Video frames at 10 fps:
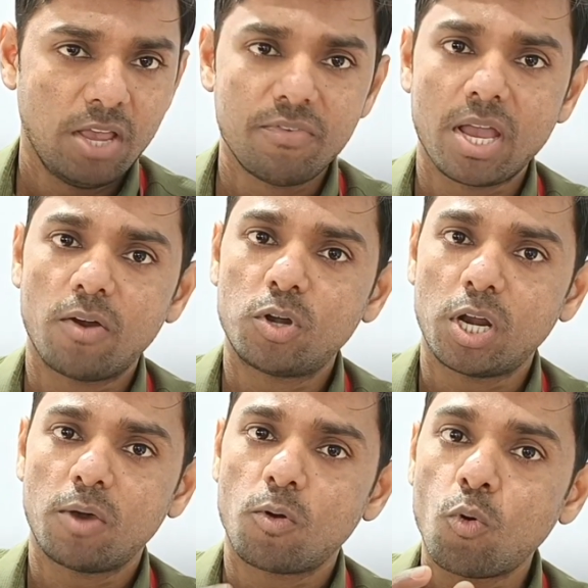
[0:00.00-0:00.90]
we have
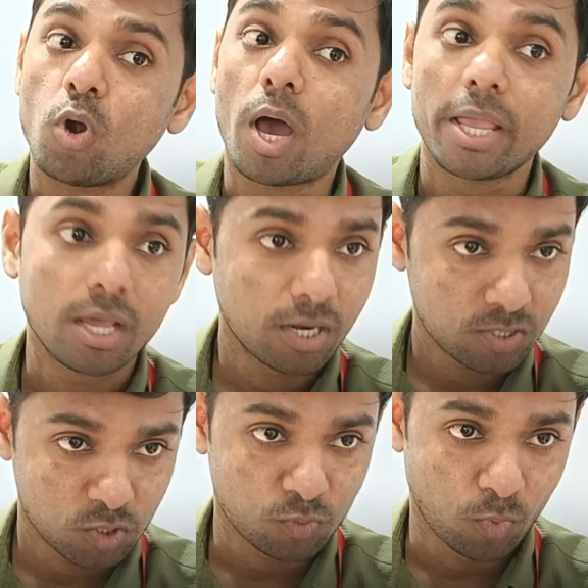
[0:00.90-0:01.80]
done our own
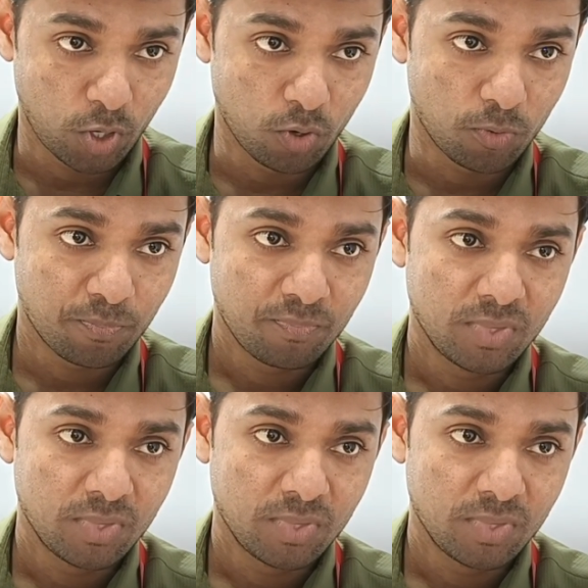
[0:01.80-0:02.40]
IRNSS module.